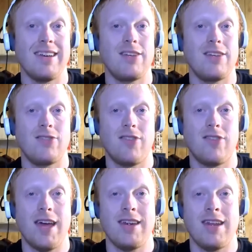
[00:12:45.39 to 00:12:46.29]
It's just
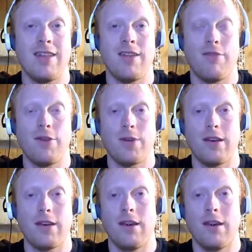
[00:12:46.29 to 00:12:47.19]
the idea that if you
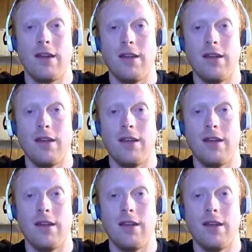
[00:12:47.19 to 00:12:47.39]
can